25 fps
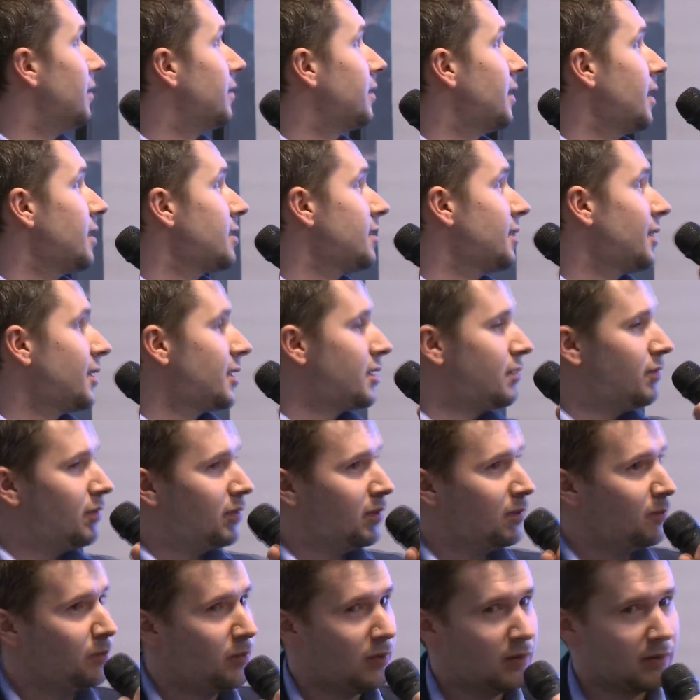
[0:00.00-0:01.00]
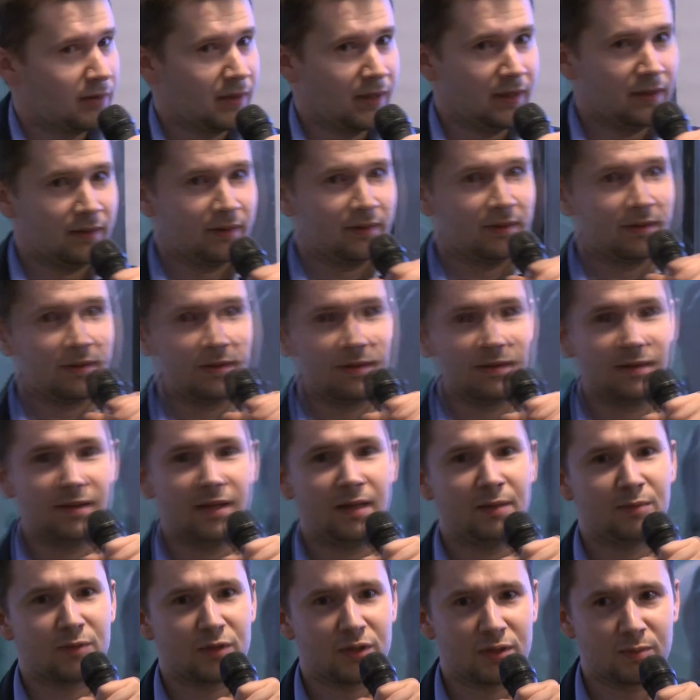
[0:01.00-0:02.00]
Testing is very important.
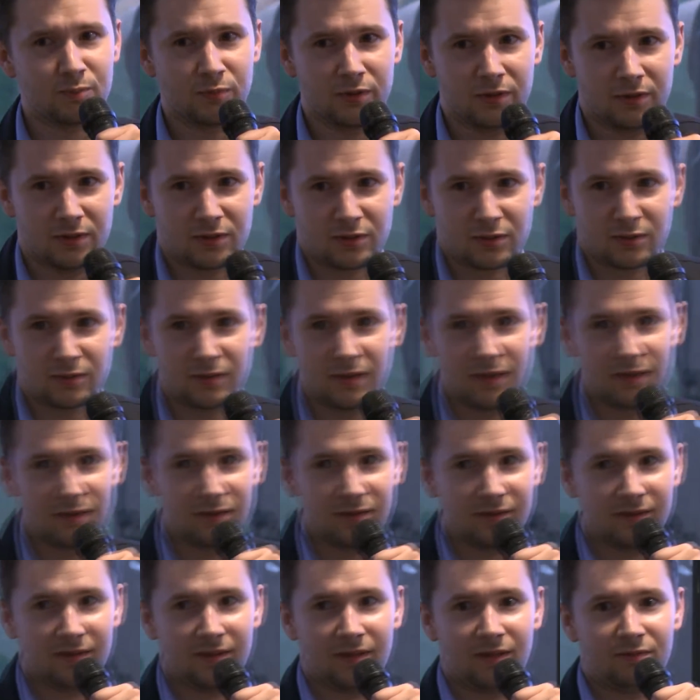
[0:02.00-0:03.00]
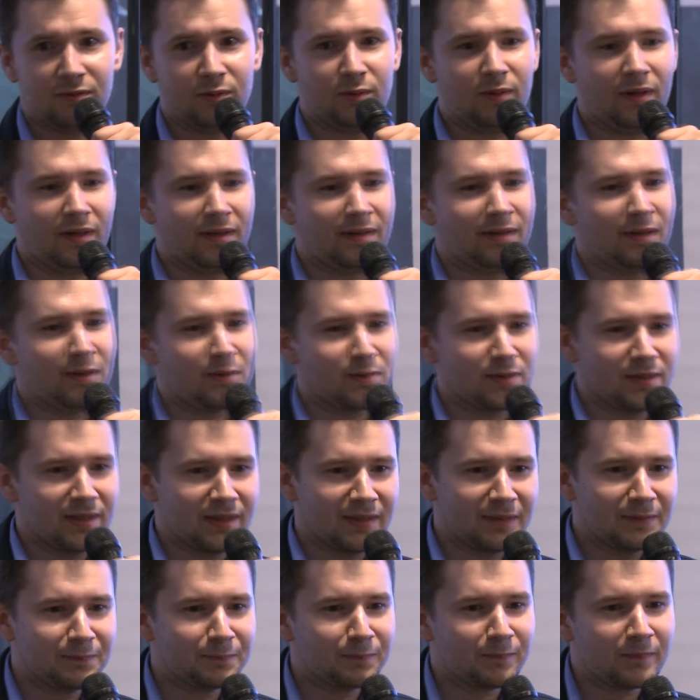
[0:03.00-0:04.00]
I'm pretty sure that everyone knows
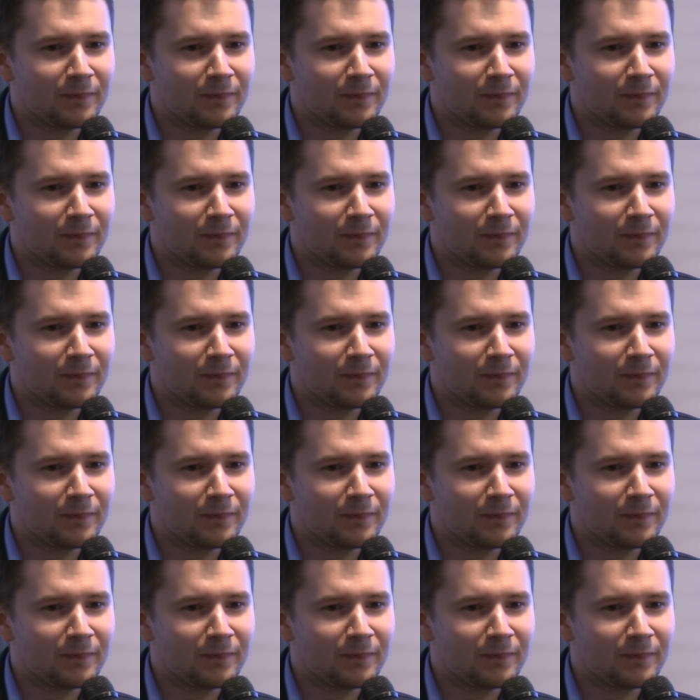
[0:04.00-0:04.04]
it.